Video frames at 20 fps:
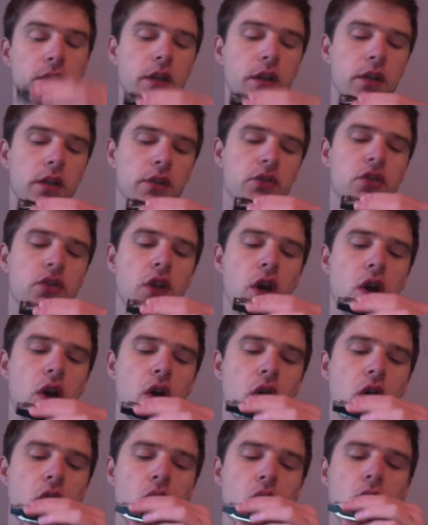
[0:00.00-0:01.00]

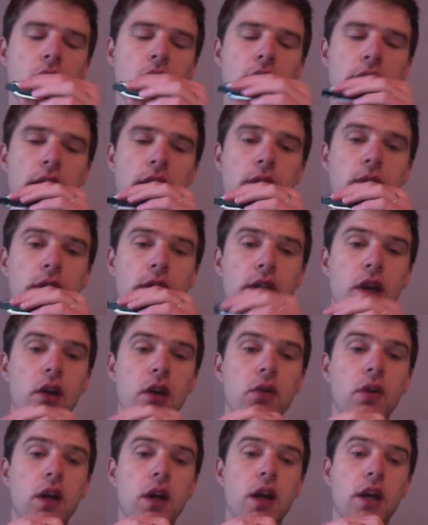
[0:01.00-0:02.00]
So here we go.
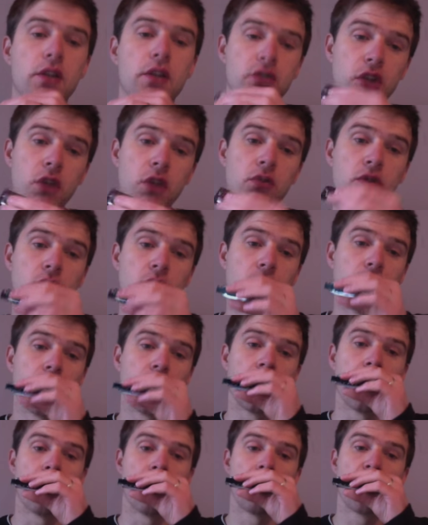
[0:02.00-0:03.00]
"So to honor
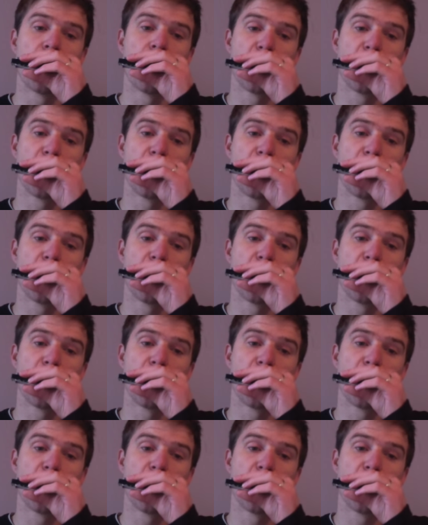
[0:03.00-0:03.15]
him,"